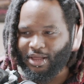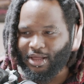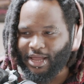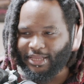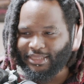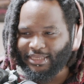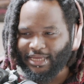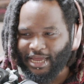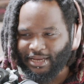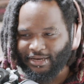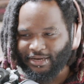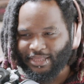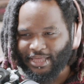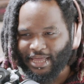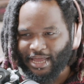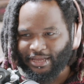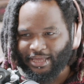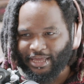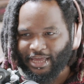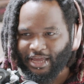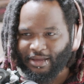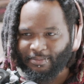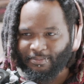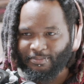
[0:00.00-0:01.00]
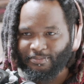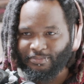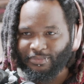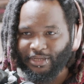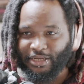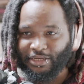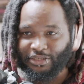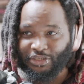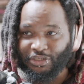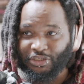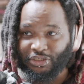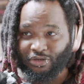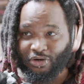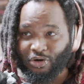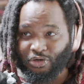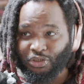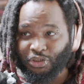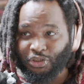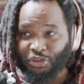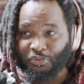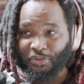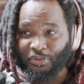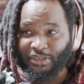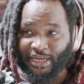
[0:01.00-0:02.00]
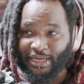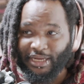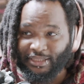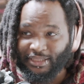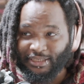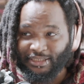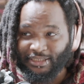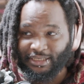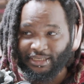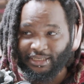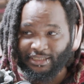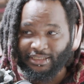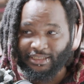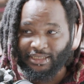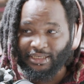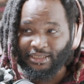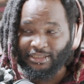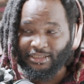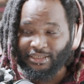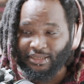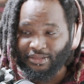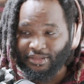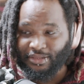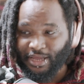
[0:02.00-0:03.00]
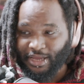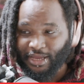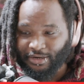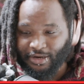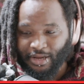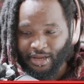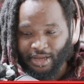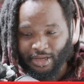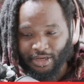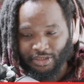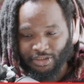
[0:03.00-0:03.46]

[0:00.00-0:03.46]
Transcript: at the end of that game they just start you in like the 60s and then